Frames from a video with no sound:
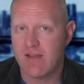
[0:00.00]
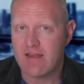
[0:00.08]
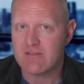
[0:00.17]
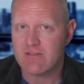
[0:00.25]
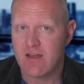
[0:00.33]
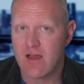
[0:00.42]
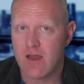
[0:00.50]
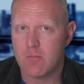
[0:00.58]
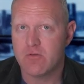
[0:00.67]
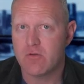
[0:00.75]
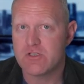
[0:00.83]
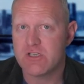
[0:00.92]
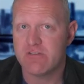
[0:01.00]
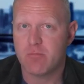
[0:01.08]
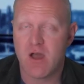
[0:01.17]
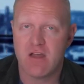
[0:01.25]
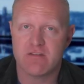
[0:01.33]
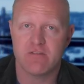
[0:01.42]
less time to
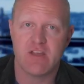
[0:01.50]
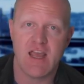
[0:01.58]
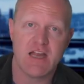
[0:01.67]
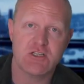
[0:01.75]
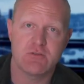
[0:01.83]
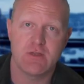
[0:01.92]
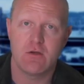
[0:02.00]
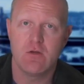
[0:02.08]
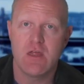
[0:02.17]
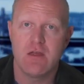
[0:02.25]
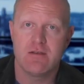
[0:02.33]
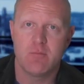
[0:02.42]
achieve positive cash flow,